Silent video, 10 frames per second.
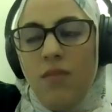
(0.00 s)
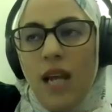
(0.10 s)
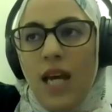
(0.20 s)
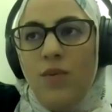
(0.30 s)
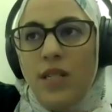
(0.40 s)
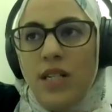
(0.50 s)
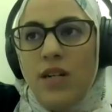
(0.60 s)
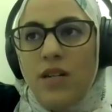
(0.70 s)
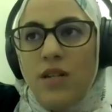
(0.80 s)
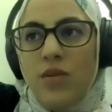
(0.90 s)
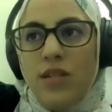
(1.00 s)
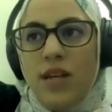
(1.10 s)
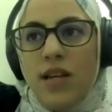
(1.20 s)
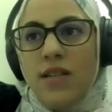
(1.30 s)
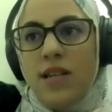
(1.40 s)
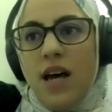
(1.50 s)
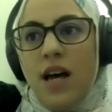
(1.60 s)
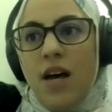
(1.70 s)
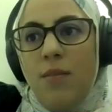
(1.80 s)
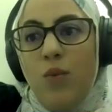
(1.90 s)
And we did also discuss
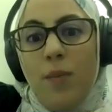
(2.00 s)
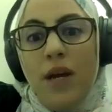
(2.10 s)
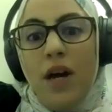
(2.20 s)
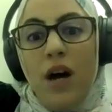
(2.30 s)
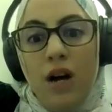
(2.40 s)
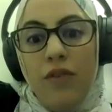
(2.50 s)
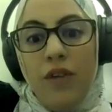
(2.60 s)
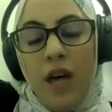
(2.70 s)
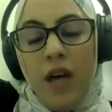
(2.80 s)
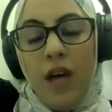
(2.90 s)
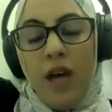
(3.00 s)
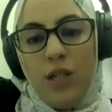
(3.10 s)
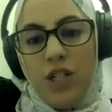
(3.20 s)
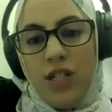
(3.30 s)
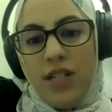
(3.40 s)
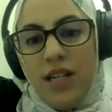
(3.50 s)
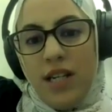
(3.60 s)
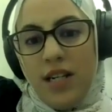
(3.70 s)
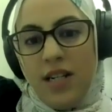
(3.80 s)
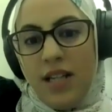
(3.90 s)
whooping cough, which is
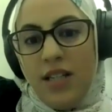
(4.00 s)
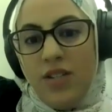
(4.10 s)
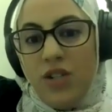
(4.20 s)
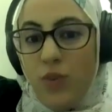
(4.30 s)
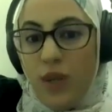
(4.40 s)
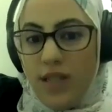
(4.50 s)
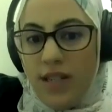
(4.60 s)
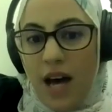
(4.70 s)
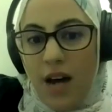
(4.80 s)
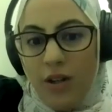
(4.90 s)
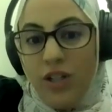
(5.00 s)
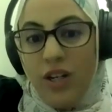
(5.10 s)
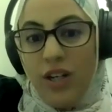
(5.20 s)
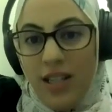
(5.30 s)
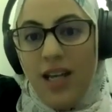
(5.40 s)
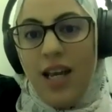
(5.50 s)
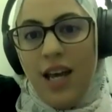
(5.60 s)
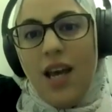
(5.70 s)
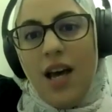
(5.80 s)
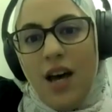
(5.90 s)
needed at least just once in adulthood.
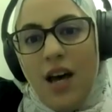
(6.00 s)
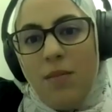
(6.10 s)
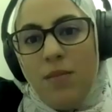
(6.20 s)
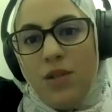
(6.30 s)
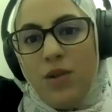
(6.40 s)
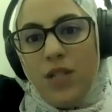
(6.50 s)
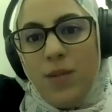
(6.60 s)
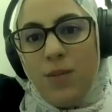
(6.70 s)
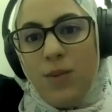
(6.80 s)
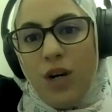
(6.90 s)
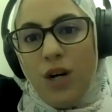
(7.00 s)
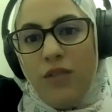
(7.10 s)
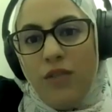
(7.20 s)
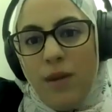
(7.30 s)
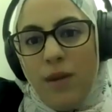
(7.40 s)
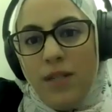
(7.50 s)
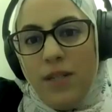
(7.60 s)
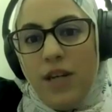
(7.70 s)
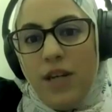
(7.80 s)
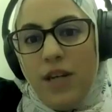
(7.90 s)
So it's important for people
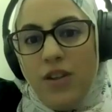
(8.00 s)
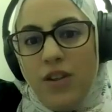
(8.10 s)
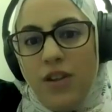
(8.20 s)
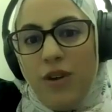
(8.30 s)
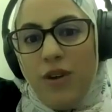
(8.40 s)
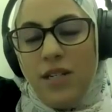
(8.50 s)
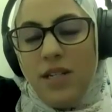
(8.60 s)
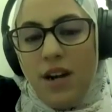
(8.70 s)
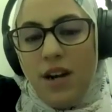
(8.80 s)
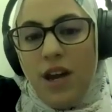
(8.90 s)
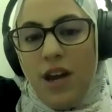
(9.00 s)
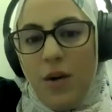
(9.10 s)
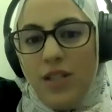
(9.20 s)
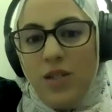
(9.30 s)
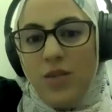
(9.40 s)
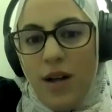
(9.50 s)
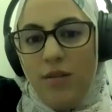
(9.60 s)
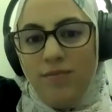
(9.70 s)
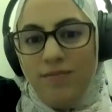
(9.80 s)
to make sure that they're updated on that one as well.